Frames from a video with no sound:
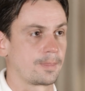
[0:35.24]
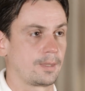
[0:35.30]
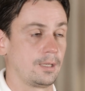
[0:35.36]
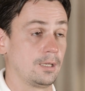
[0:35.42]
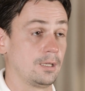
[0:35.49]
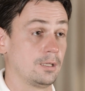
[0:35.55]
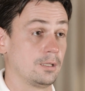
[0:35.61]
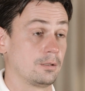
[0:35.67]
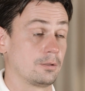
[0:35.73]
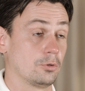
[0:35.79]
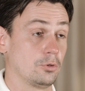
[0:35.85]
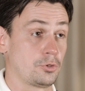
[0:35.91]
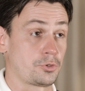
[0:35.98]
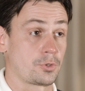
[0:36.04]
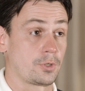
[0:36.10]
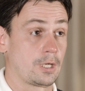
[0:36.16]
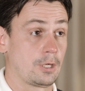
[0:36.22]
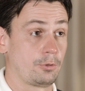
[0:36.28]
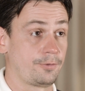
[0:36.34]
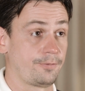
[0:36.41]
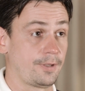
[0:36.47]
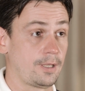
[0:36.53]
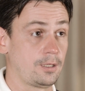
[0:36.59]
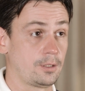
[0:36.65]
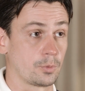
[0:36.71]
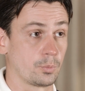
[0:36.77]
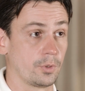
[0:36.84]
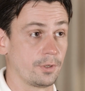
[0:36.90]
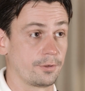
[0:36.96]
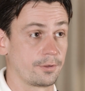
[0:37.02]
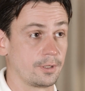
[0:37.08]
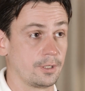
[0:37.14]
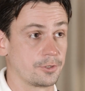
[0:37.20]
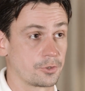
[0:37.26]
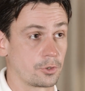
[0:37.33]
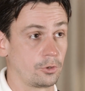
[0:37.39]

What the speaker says: and also how it failed with its